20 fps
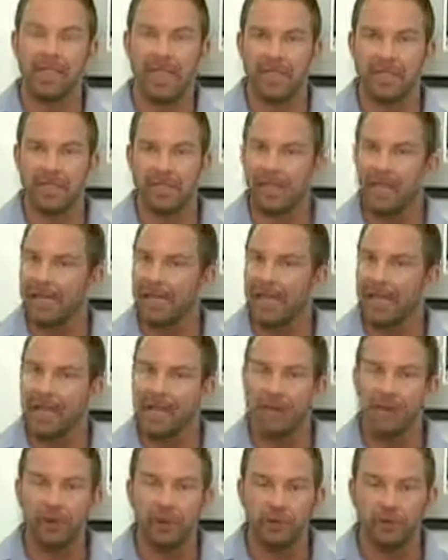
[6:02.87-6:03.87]
tested
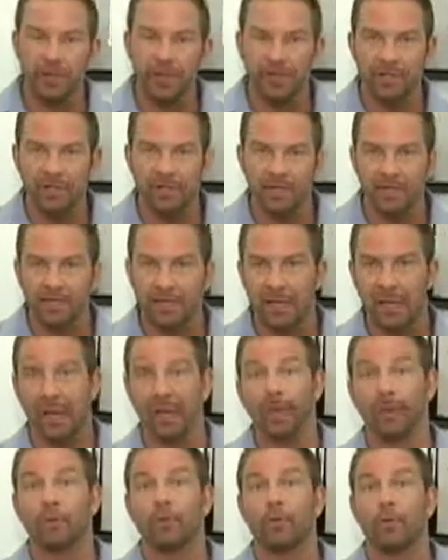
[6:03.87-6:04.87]
in the trenches
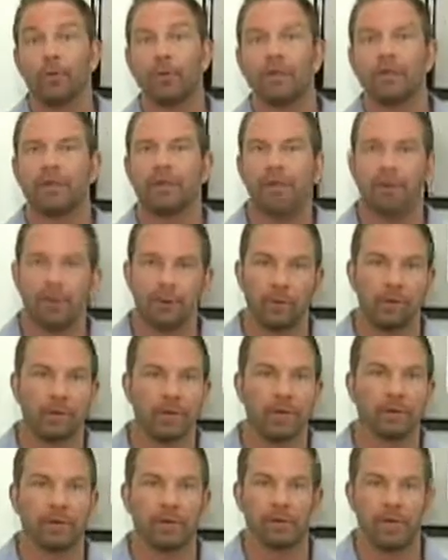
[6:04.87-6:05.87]
and it works
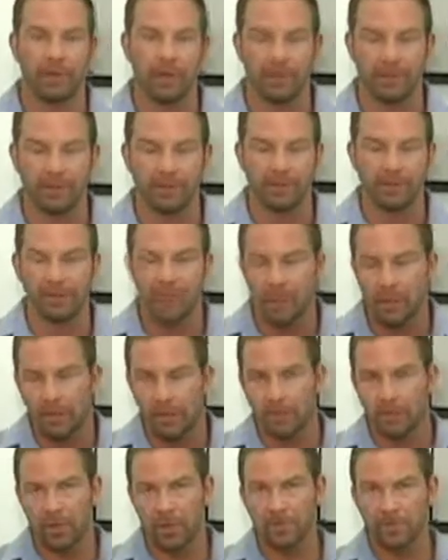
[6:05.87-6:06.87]
awesome.
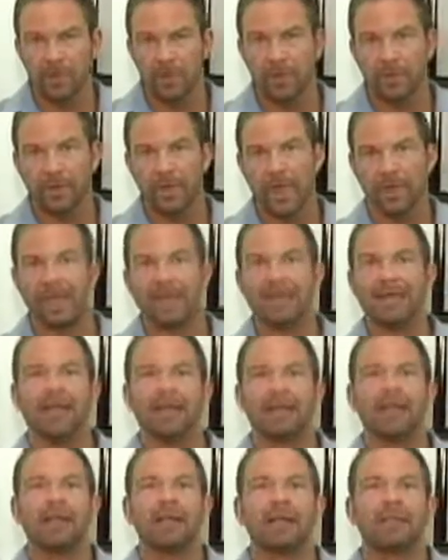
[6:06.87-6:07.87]
So I want to tell you about it.
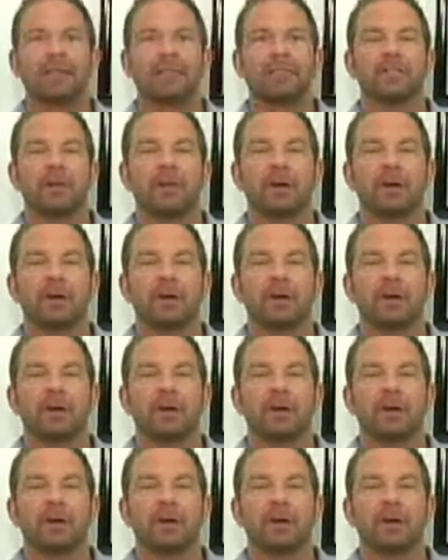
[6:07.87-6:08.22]
It's